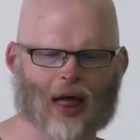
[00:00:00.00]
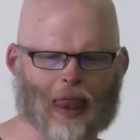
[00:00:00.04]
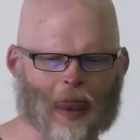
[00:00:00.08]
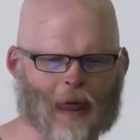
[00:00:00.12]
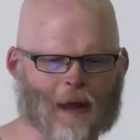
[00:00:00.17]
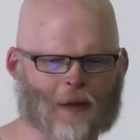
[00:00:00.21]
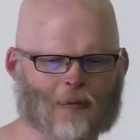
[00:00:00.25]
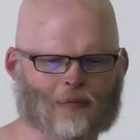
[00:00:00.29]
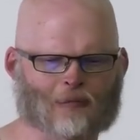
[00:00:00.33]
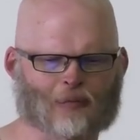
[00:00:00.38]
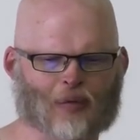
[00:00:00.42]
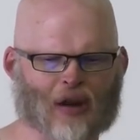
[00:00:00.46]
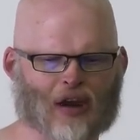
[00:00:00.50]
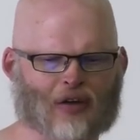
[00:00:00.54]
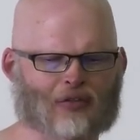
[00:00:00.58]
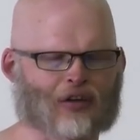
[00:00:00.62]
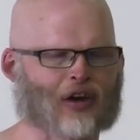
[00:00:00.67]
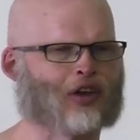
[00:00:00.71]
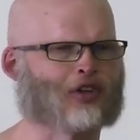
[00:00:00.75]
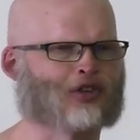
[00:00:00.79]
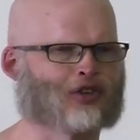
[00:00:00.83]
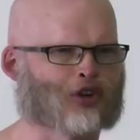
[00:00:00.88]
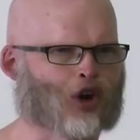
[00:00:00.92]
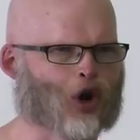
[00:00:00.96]
And
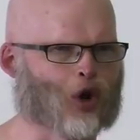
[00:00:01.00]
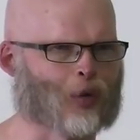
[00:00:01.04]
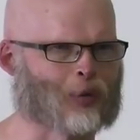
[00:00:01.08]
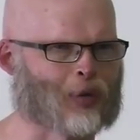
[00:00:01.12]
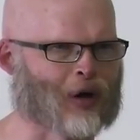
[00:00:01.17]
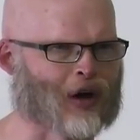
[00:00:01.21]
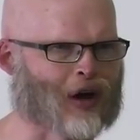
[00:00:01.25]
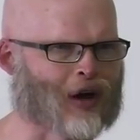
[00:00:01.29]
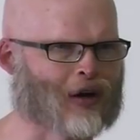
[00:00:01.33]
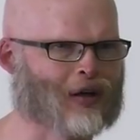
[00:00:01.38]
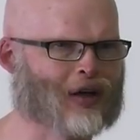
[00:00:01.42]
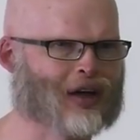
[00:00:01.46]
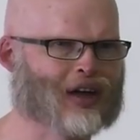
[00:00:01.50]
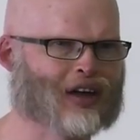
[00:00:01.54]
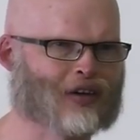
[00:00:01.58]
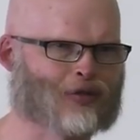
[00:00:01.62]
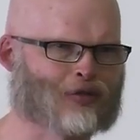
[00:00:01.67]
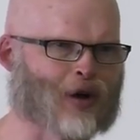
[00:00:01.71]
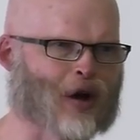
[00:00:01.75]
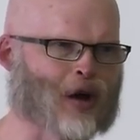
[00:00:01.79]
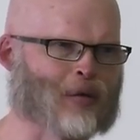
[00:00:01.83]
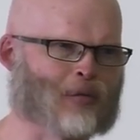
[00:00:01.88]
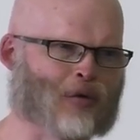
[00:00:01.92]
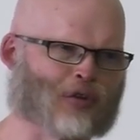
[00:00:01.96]
living in Skopje,
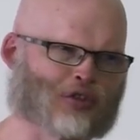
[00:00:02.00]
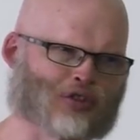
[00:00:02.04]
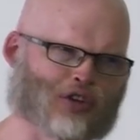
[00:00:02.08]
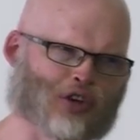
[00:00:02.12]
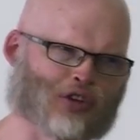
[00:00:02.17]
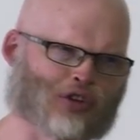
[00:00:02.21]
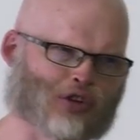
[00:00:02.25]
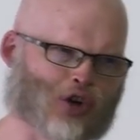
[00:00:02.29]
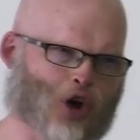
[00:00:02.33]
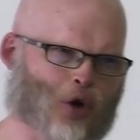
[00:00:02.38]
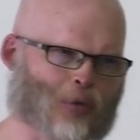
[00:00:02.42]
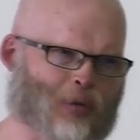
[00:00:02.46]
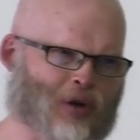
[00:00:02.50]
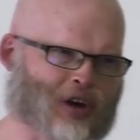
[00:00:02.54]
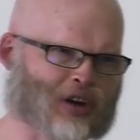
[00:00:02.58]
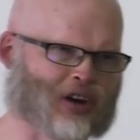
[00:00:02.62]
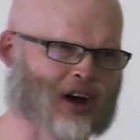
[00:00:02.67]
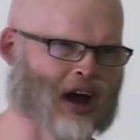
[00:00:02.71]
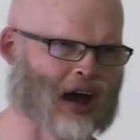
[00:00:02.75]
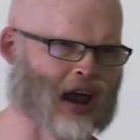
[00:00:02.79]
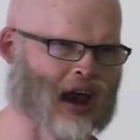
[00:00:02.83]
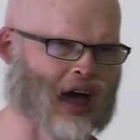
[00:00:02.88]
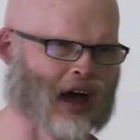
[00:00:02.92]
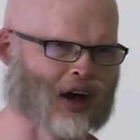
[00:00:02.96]
very much the Skopje
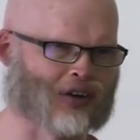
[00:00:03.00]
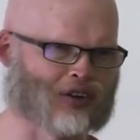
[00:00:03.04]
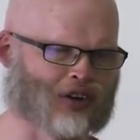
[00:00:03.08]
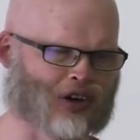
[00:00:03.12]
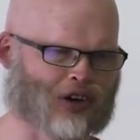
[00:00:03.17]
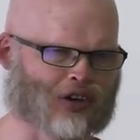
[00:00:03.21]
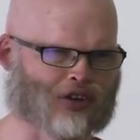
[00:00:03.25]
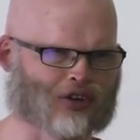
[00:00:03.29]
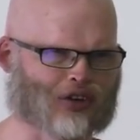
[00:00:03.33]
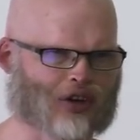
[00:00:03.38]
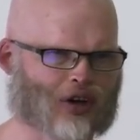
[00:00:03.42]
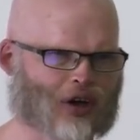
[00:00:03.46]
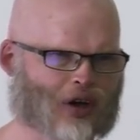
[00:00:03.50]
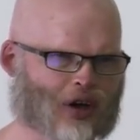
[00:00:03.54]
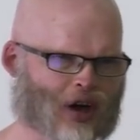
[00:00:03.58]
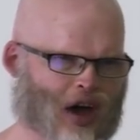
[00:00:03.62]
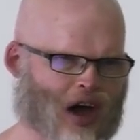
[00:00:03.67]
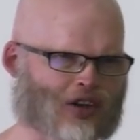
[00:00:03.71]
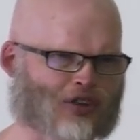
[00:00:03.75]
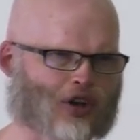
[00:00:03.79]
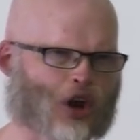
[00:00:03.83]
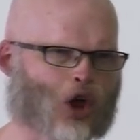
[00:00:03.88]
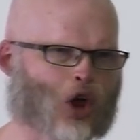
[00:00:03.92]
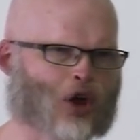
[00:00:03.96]
dialect
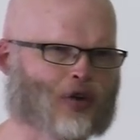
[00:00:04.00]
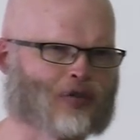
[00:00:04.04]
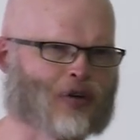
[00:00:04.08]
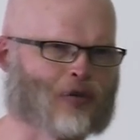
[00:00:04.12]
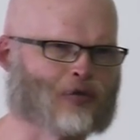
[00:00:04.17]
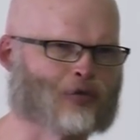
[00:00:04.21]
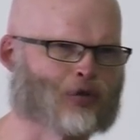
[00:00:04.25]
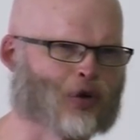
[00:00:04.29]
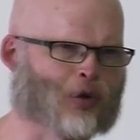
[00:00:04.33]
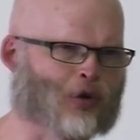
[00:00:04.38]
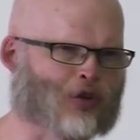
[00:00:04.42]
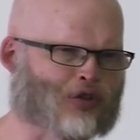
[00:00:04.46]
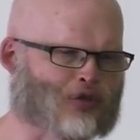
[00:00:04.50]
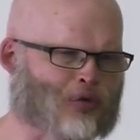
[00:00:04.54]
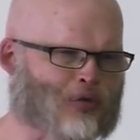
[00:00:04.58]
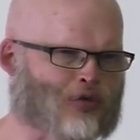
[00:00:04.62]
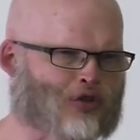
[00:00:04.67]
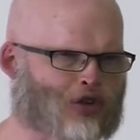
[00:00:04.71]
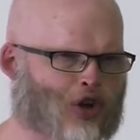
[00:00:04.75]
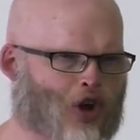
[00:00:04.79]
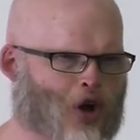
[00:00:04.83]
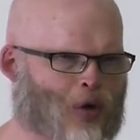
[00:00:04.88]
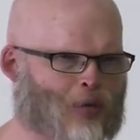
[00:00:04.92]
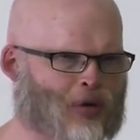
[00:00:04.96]
has a lot of influence from
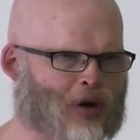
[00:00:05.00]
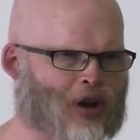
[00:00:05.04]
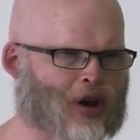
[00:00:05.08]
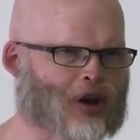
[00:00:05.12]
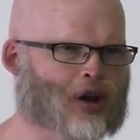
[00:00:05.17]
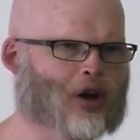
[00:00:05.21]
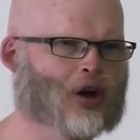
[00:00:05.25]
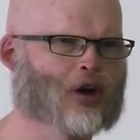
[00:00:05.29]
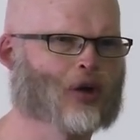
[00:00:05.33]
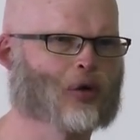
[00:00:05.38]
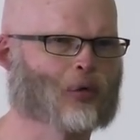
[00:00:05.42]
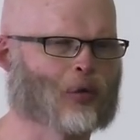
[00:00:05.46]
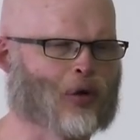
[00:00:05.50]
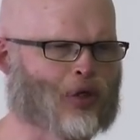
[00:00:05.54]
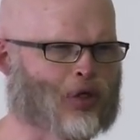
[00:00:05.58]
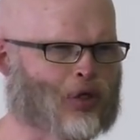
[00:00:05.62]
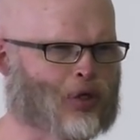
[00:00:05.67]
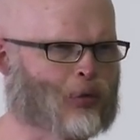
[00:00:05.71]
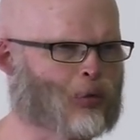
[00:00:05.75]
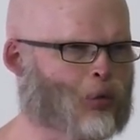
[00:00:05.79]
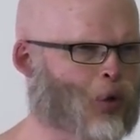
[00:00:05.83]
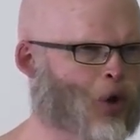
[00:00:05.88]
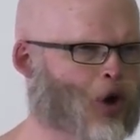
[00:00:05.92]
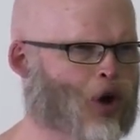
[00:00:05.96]
Serbian,
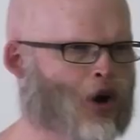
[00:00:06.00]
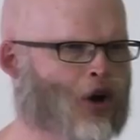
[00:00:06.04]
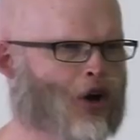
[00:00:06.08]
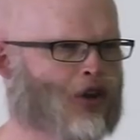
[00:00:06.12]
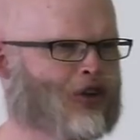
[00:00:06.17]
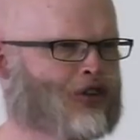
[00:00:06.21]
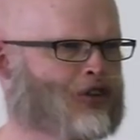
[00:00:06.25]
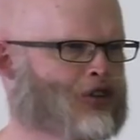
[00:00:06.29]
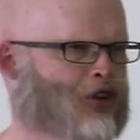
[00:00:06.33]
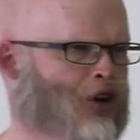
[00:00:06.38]
with words,